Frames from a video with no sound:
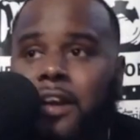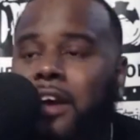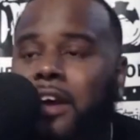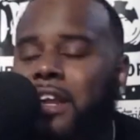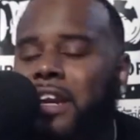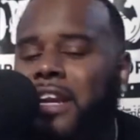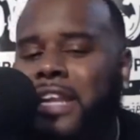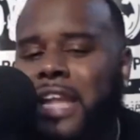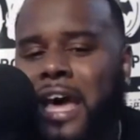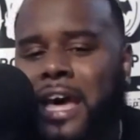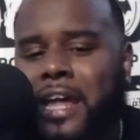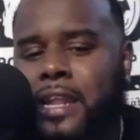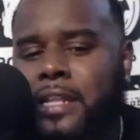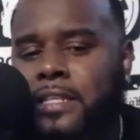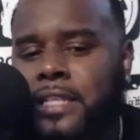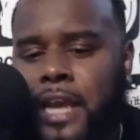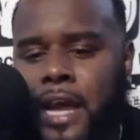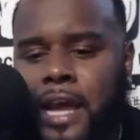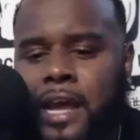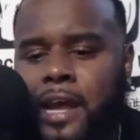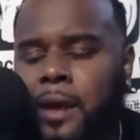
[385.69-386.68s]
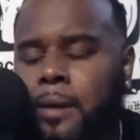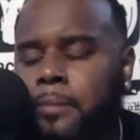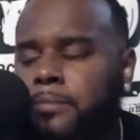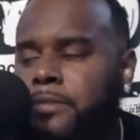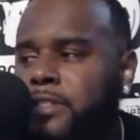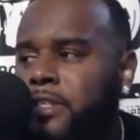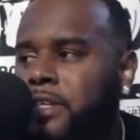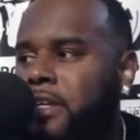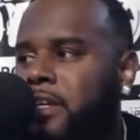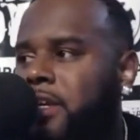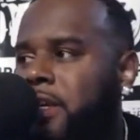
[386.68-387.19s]
And a lot of
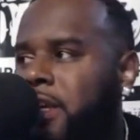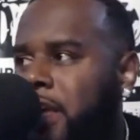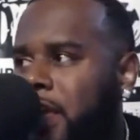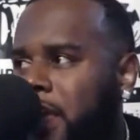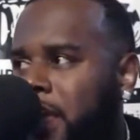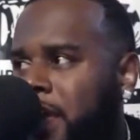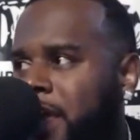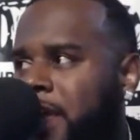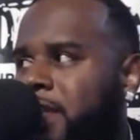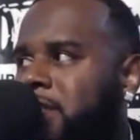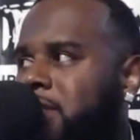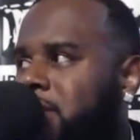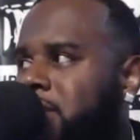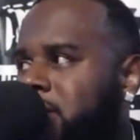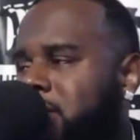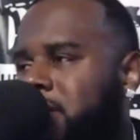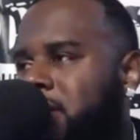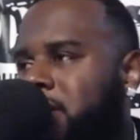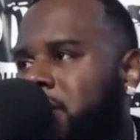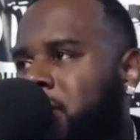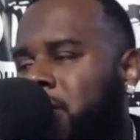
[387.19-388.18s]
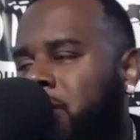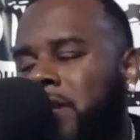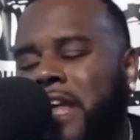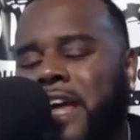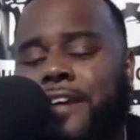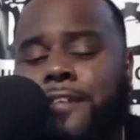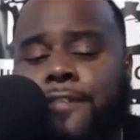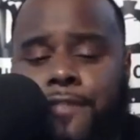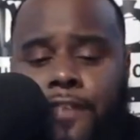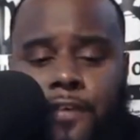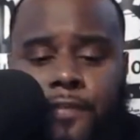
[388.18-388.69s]
times it's, you know, a
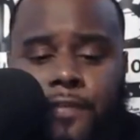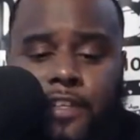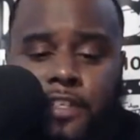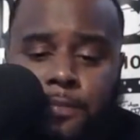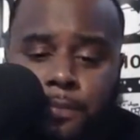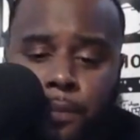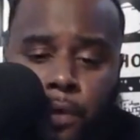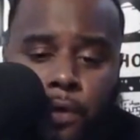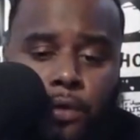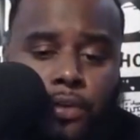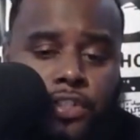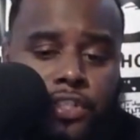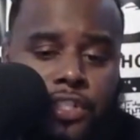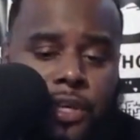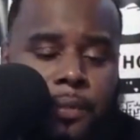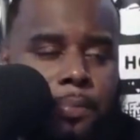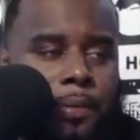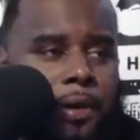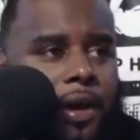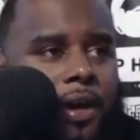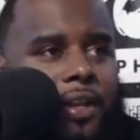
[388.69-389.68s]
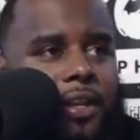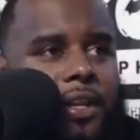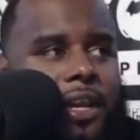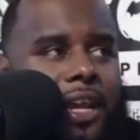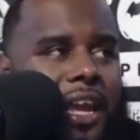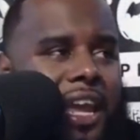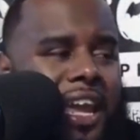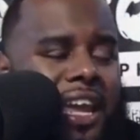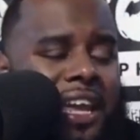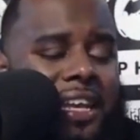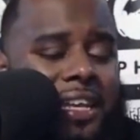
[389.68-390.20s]
lot of frivolous bullshit. But
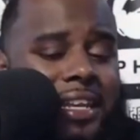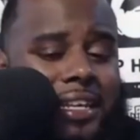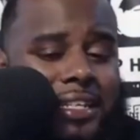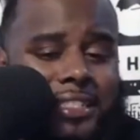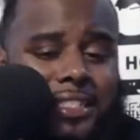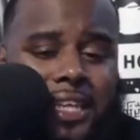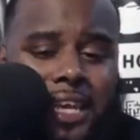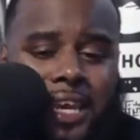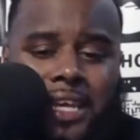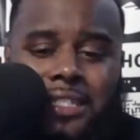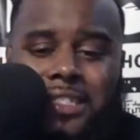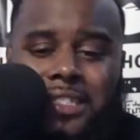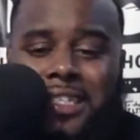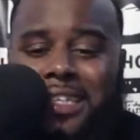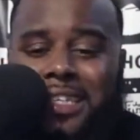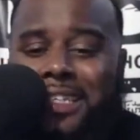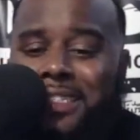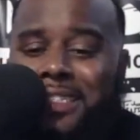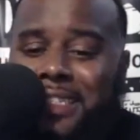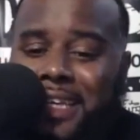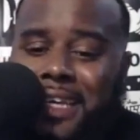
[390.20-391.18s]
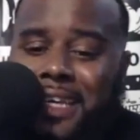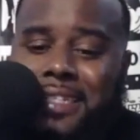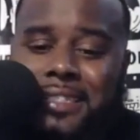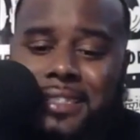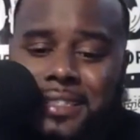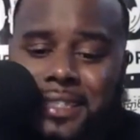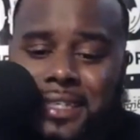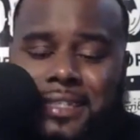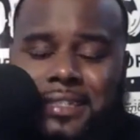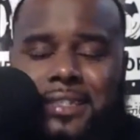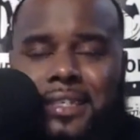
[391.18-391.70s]
in this case, in this
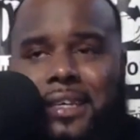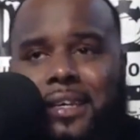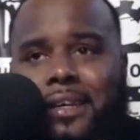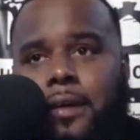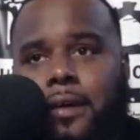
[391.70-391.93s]
instance,